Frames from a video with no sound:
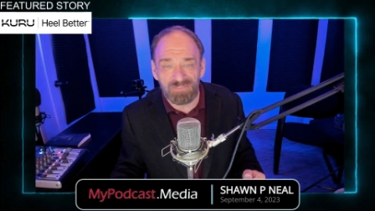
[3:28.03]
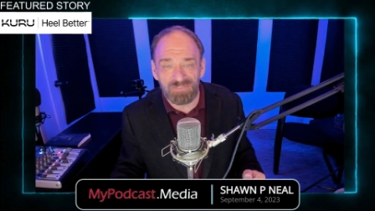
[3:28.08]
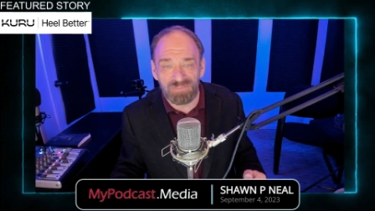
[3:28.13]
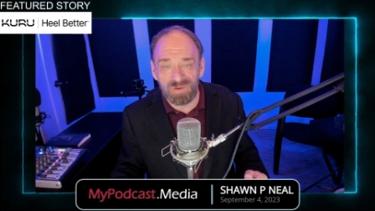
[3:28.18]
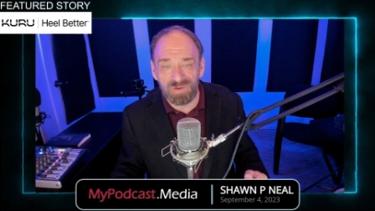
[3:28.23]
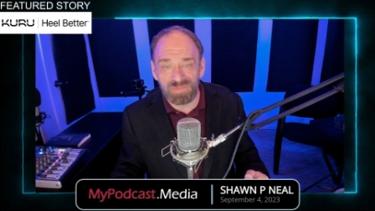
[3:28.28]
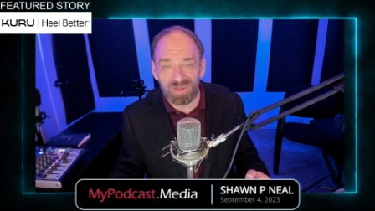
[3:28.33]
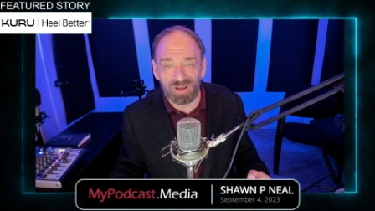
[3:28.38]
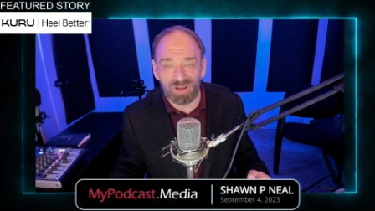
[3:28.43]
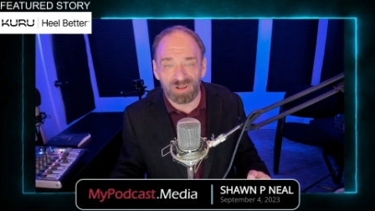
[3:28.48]

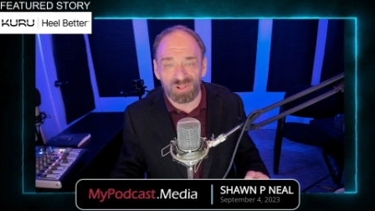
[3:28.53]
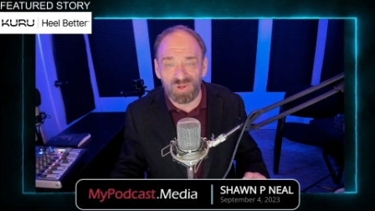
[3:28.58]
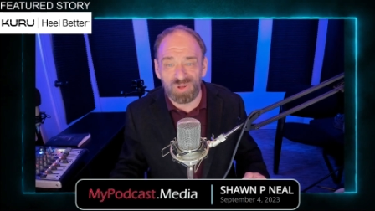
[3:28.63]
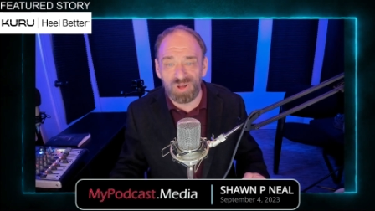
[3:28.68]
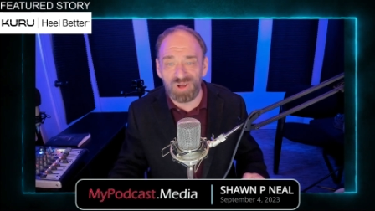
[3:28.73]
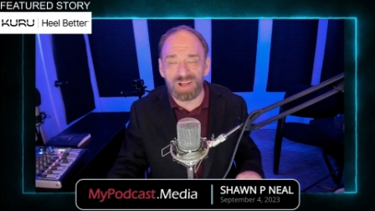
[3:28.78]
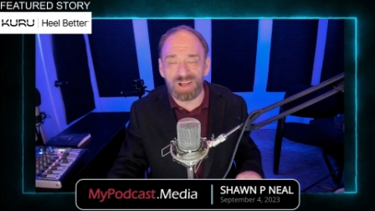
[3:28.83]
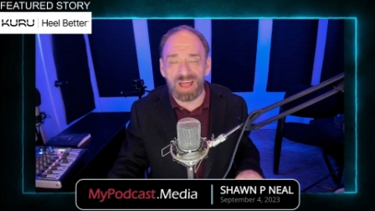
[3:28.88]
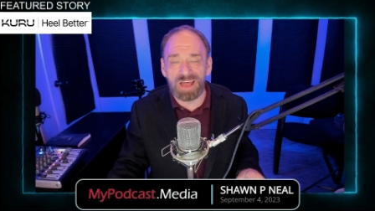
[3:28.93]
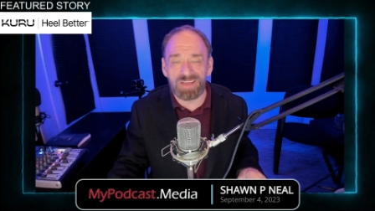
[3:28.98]
from their
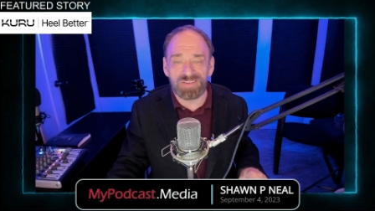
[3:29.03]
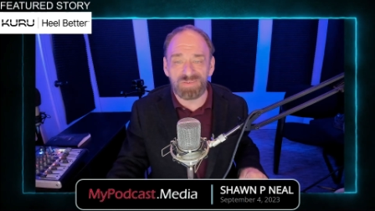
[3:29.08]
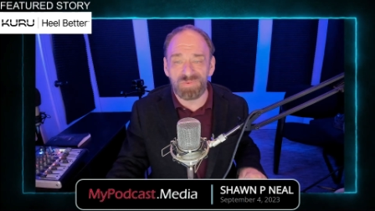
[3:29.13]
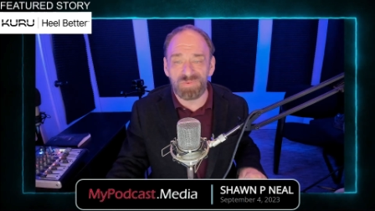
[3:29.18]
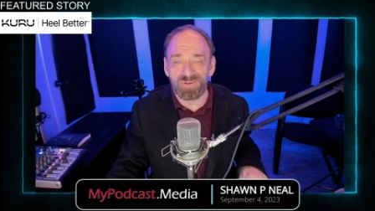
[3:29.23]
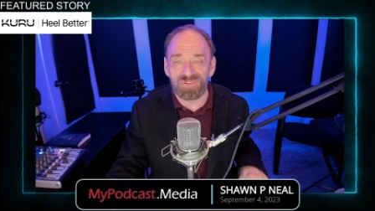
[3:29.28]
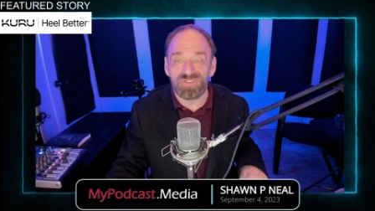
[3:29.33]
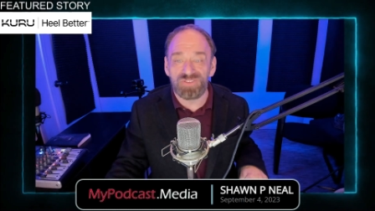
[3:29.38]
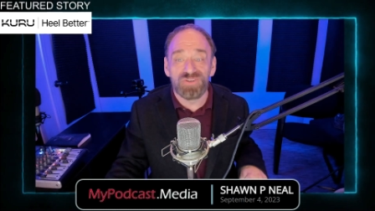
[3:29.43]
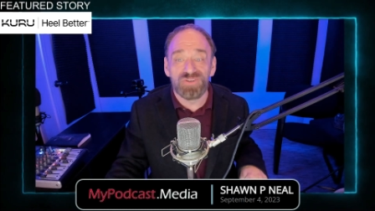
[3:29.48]
loyal
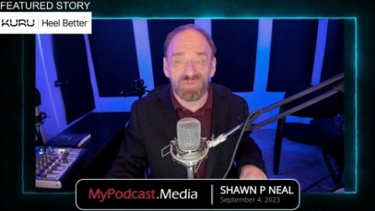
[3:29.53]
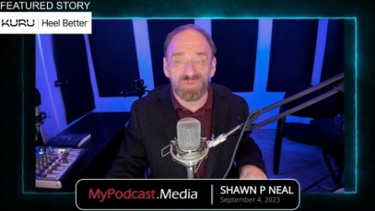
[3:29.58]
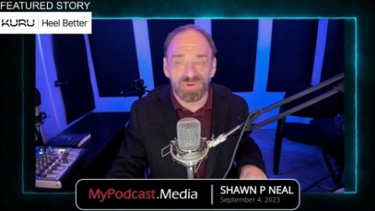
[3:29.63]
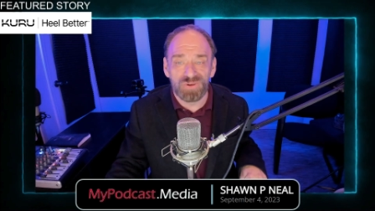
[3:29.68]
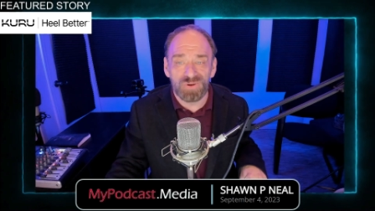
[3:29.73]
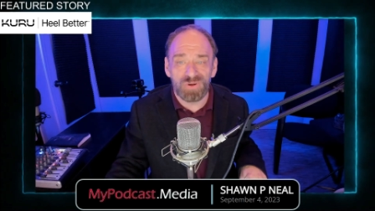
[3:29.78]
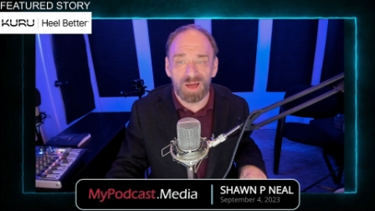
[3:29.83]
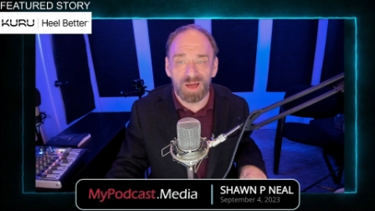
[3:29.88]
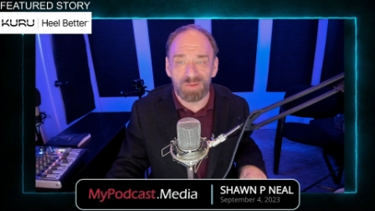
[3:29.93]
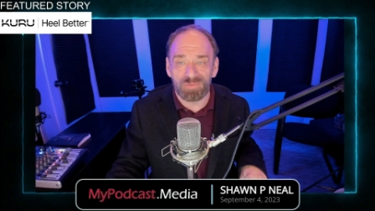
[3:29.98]
customers to
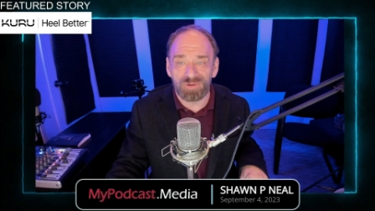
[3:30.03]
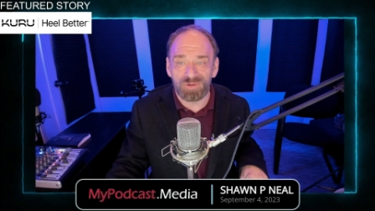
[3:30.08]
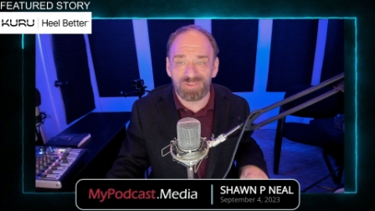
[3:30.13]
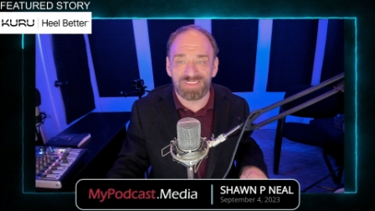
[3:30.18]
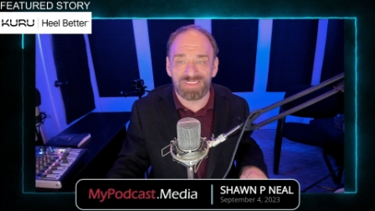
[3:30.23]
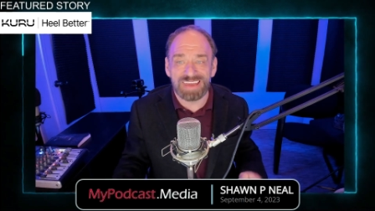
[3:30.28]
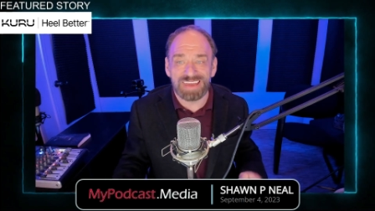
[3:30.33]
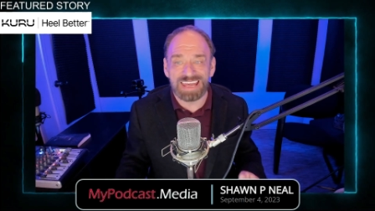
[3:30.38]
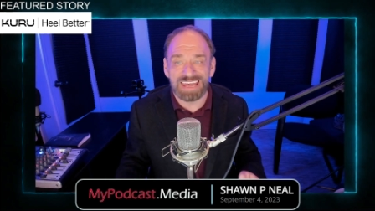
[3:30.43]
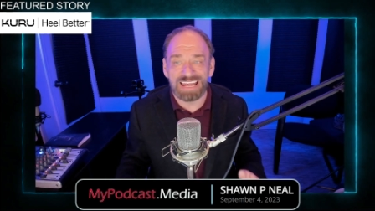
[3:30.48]
newcomers
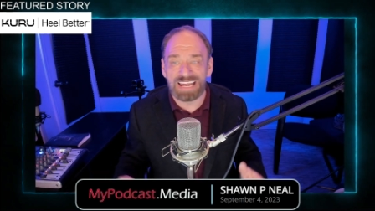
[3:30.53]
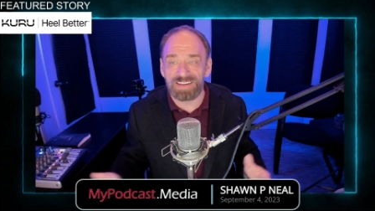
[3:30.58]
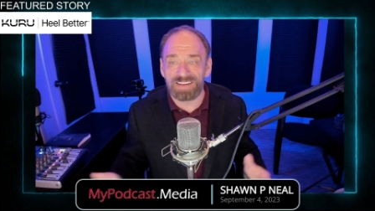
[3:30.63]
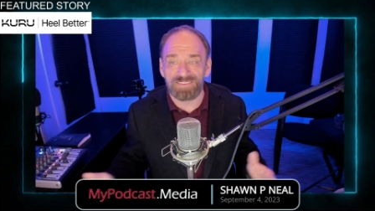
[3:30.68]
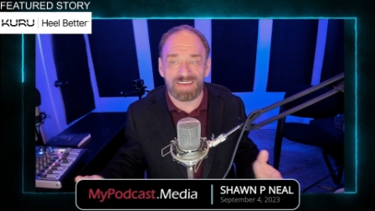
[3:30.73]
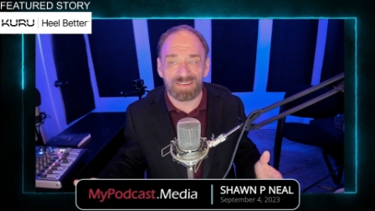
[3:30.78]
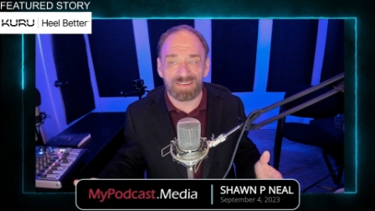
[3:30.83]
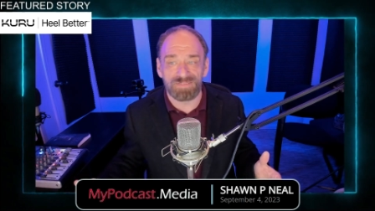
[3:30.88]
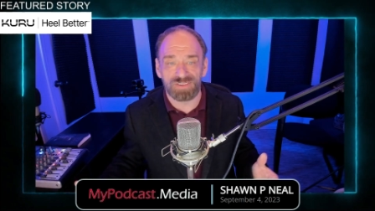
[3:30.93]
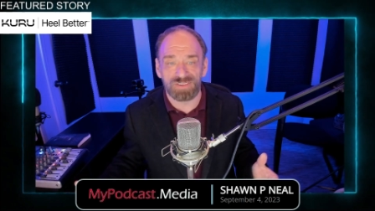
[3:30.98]
seeking
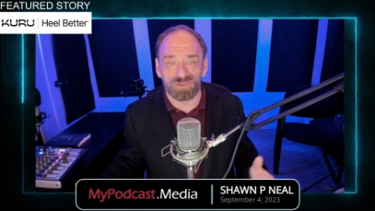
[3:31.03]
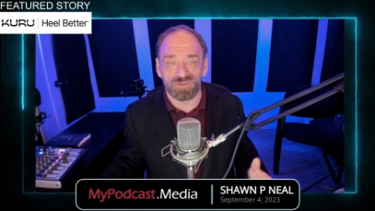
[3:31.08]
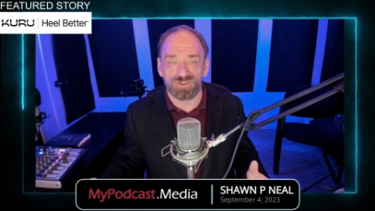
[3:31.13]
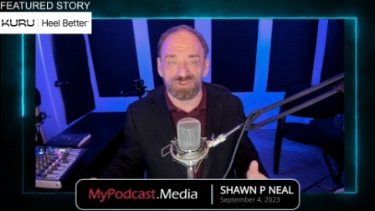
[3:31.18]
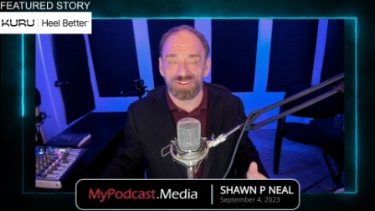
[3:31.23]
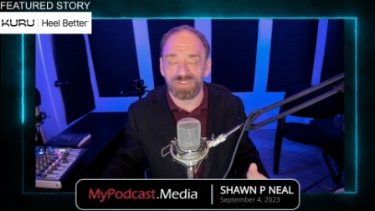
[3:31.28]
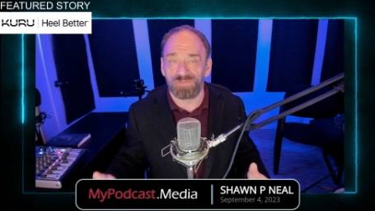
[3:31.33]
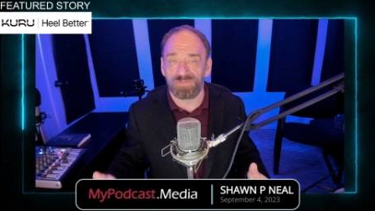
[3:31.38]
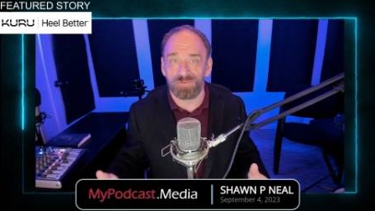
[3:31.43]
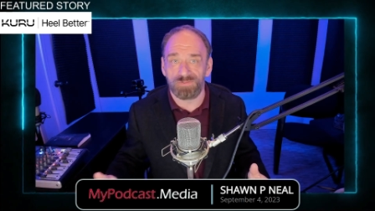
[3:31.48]
innovative
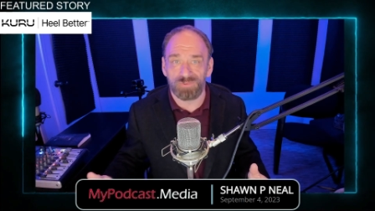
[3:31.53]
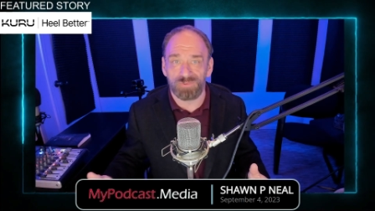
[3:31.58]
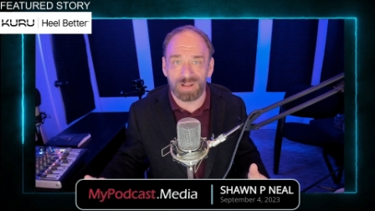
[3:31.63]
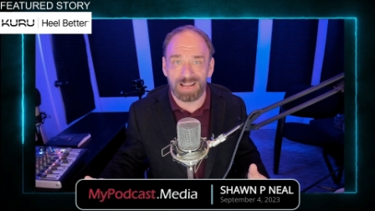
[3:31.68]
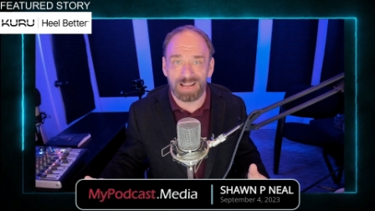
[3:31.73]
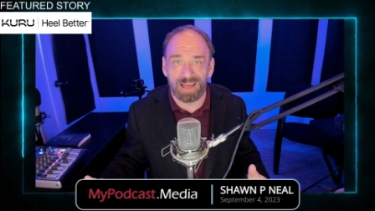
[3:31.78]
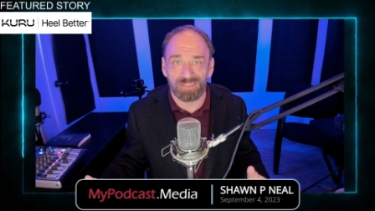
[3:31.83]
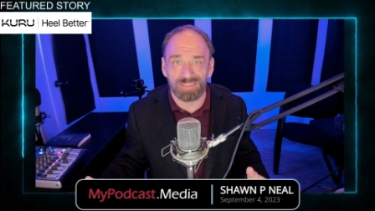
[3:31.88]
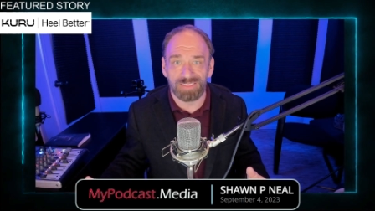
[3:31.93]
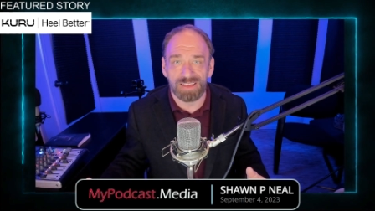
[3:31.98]
solutions for
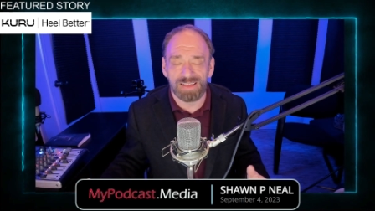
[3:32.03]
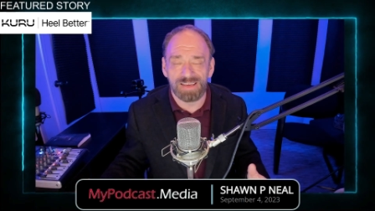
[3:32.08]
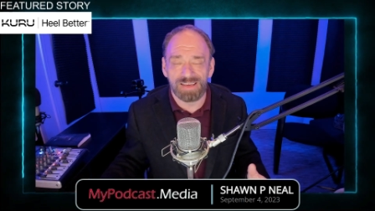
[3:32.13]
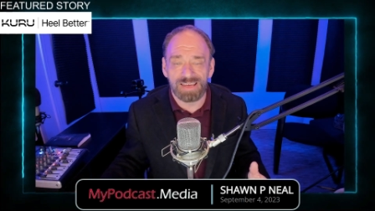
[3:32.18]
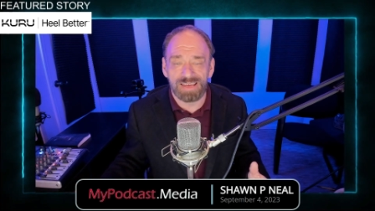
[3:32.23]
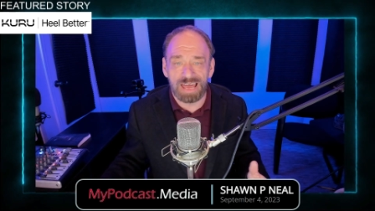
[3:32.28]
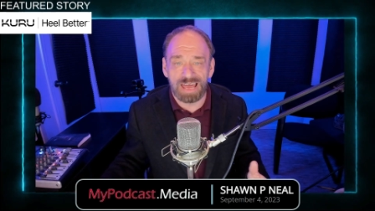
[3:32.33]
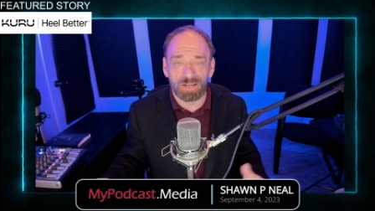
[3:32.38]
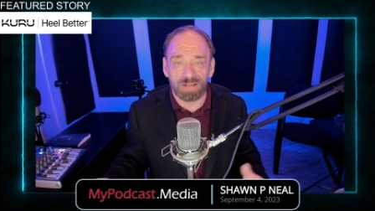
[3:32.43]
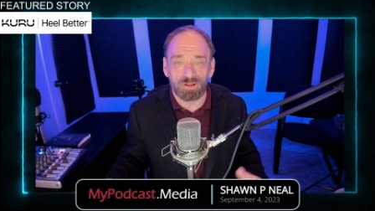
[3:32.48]
foot health
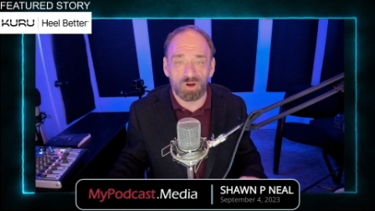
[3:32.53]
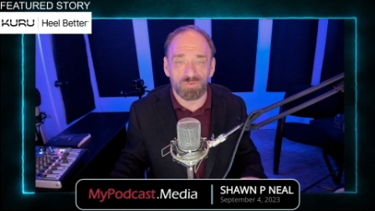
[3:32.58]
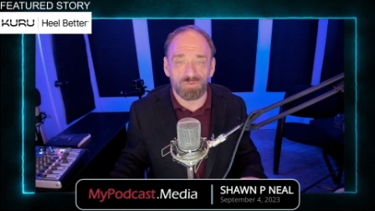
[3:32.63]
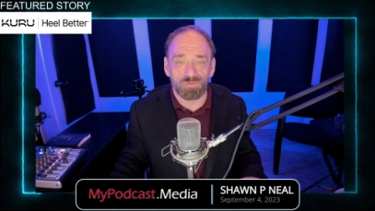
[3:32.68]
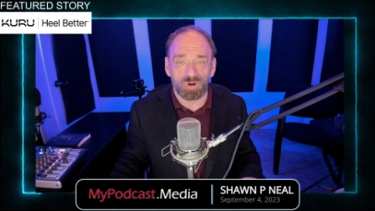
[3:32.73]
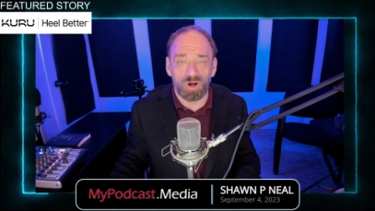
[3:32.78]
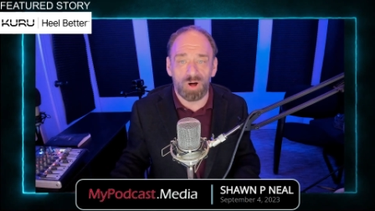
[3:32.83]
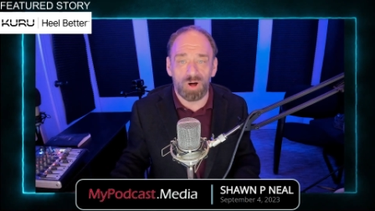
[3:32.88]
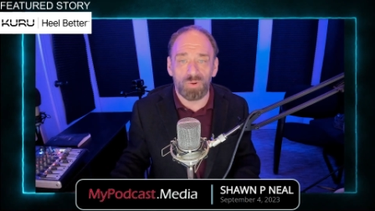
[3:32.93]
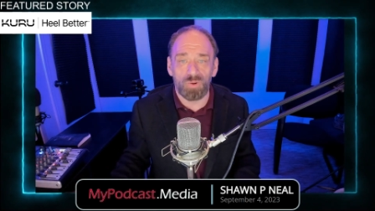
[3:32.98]
and
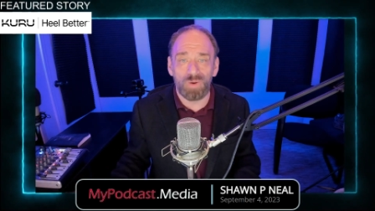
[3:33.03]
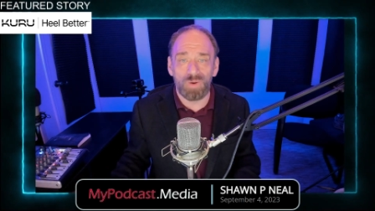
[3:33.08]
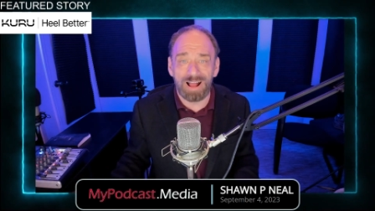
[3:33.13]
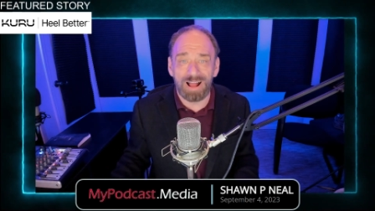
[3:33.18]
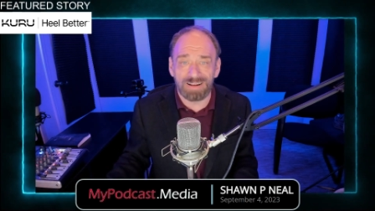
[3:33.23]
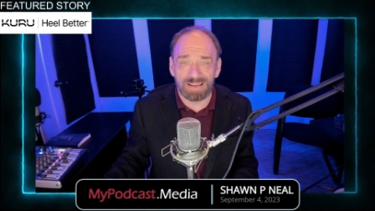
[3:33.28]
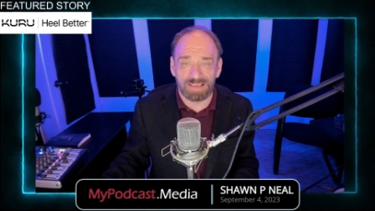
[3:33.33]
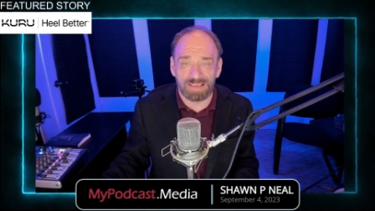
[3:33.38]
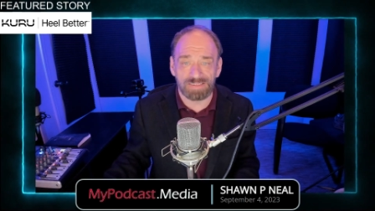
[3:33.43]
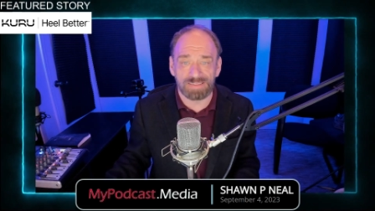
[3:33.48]
overall
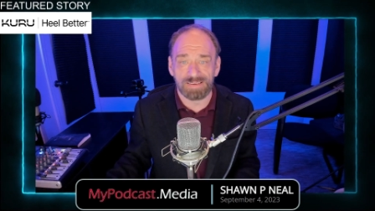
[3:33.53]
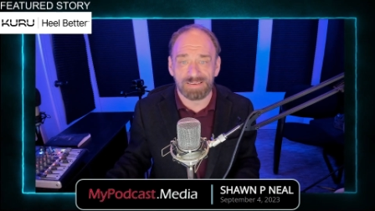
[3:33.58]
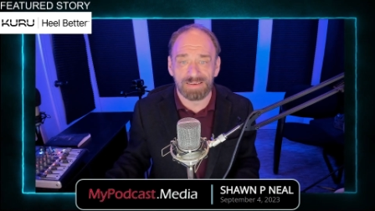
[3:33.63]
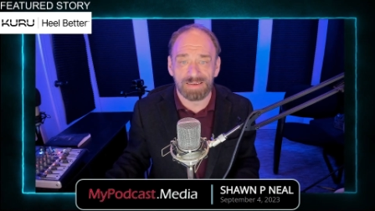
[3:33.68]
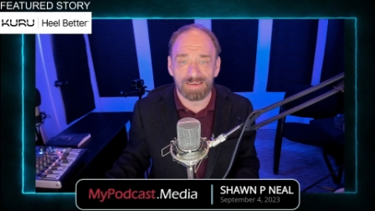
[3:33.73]
awareness.